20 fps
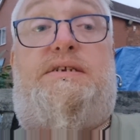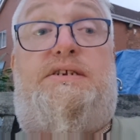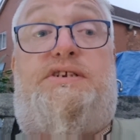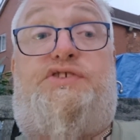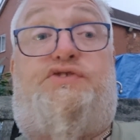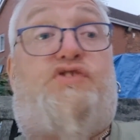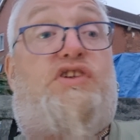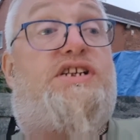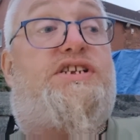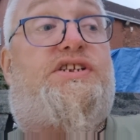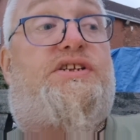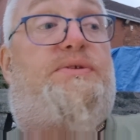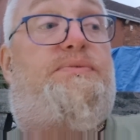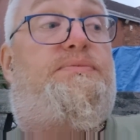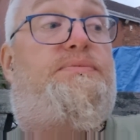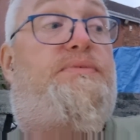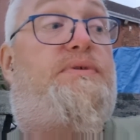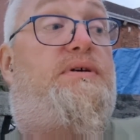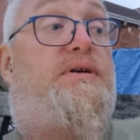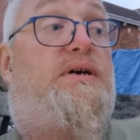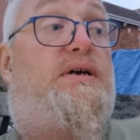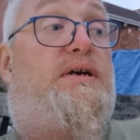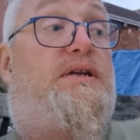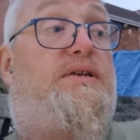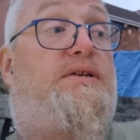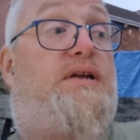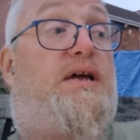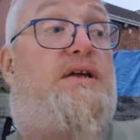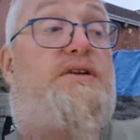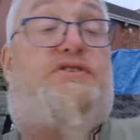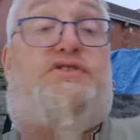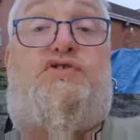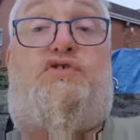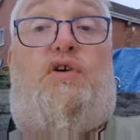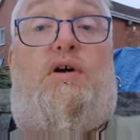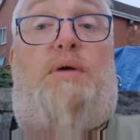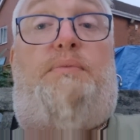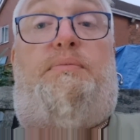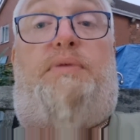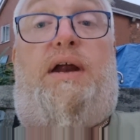to stress them and
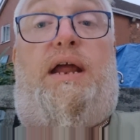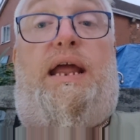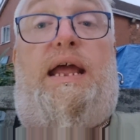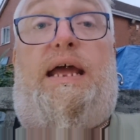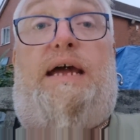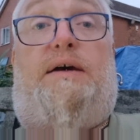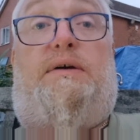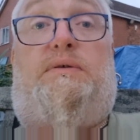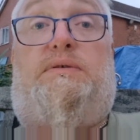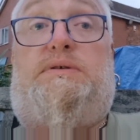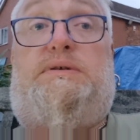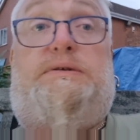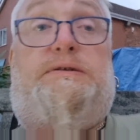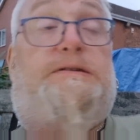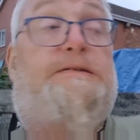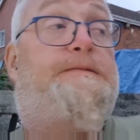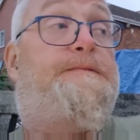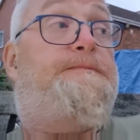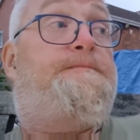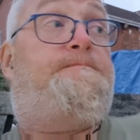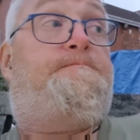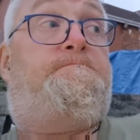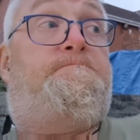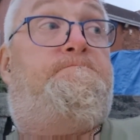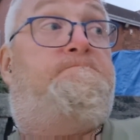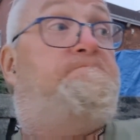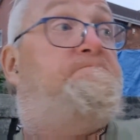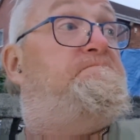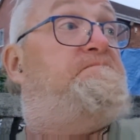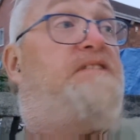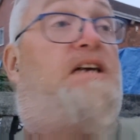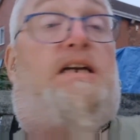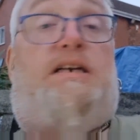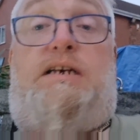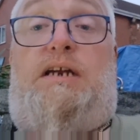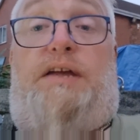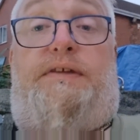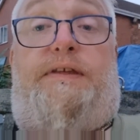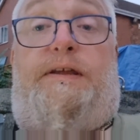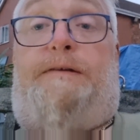try and bring it out.
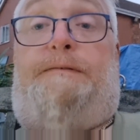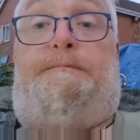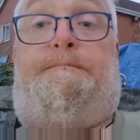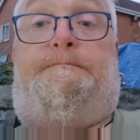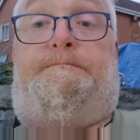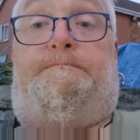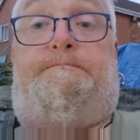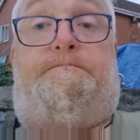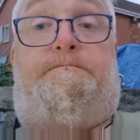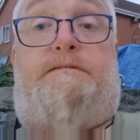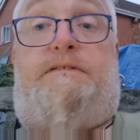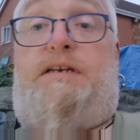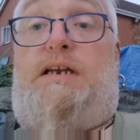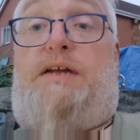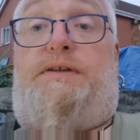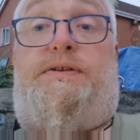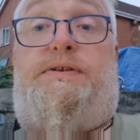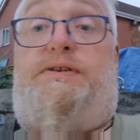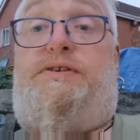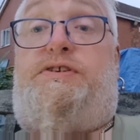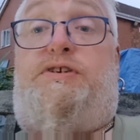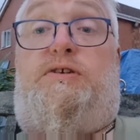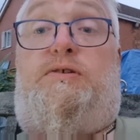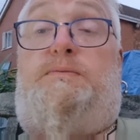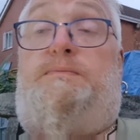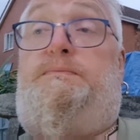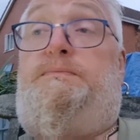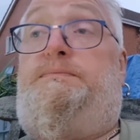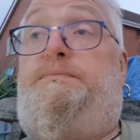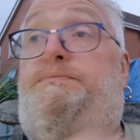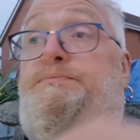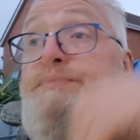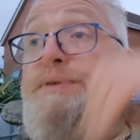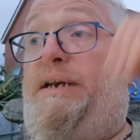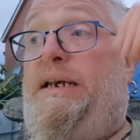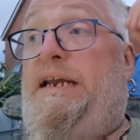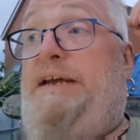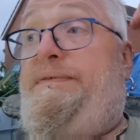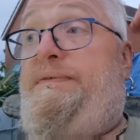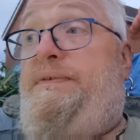Nothing at all.
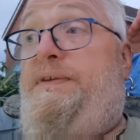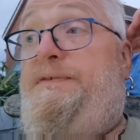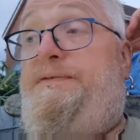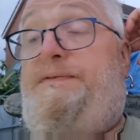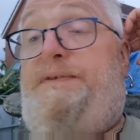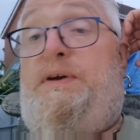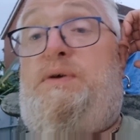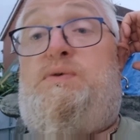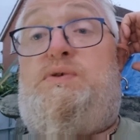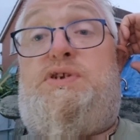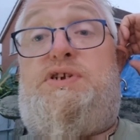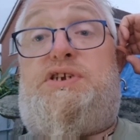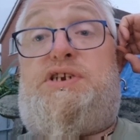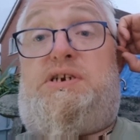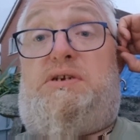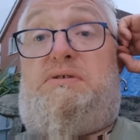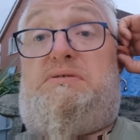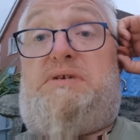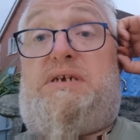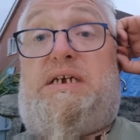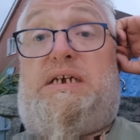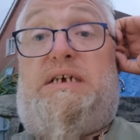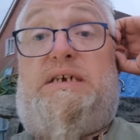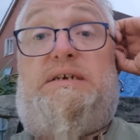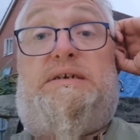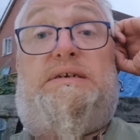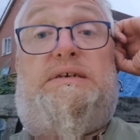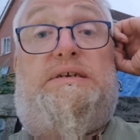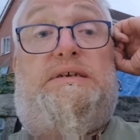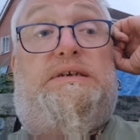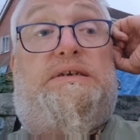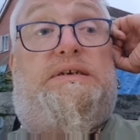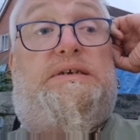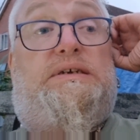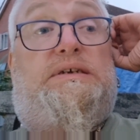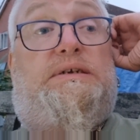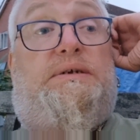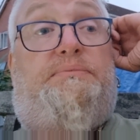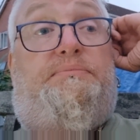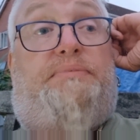Been leaving the filters longer,
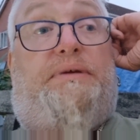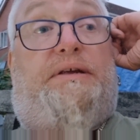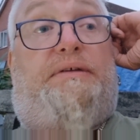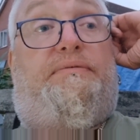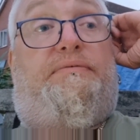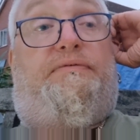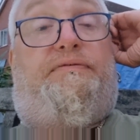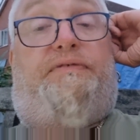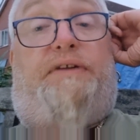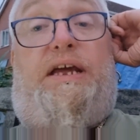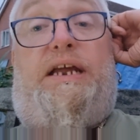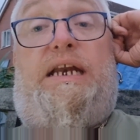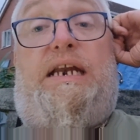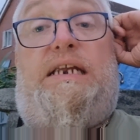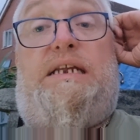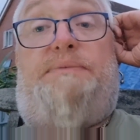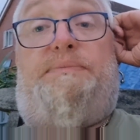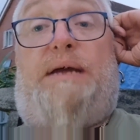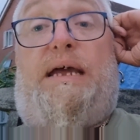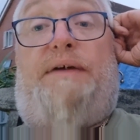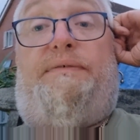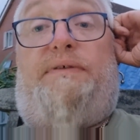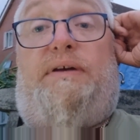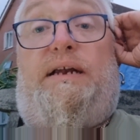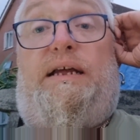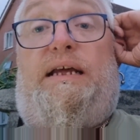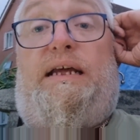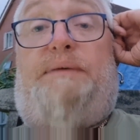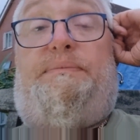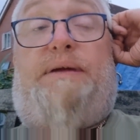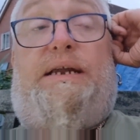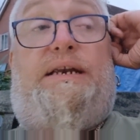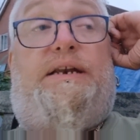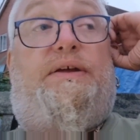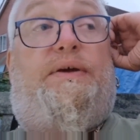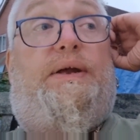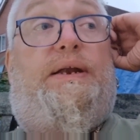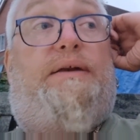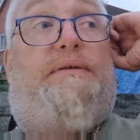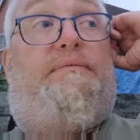been feeding them heavily, been
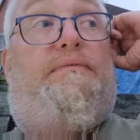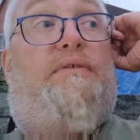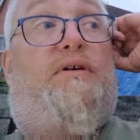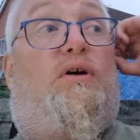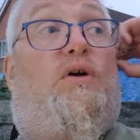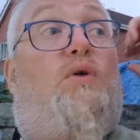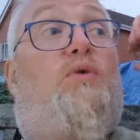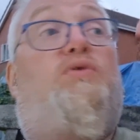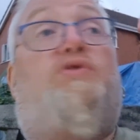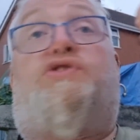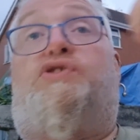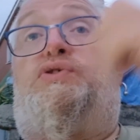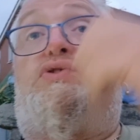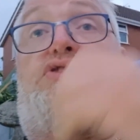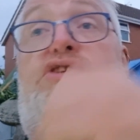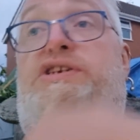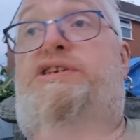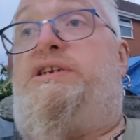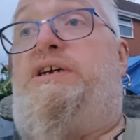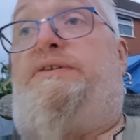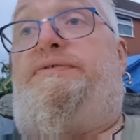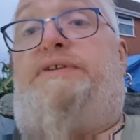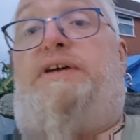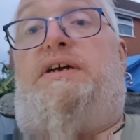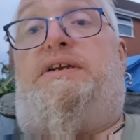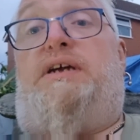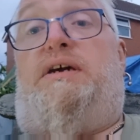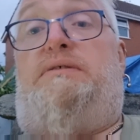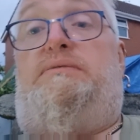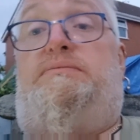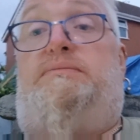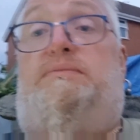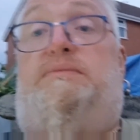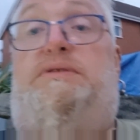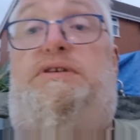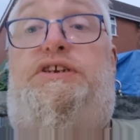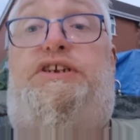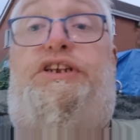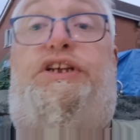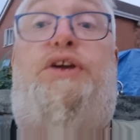doing all sorts of stuff that I don't
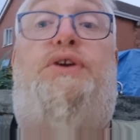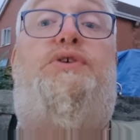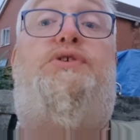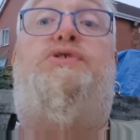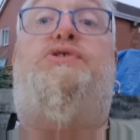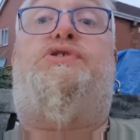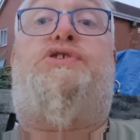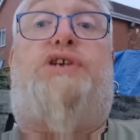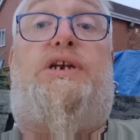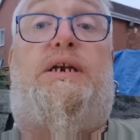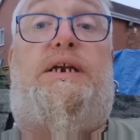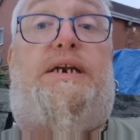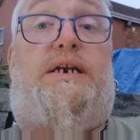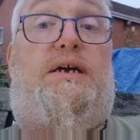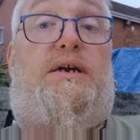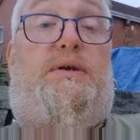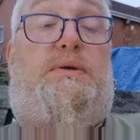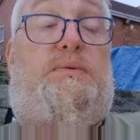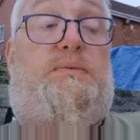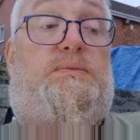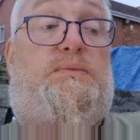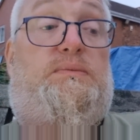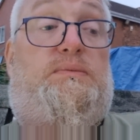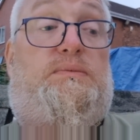usually do,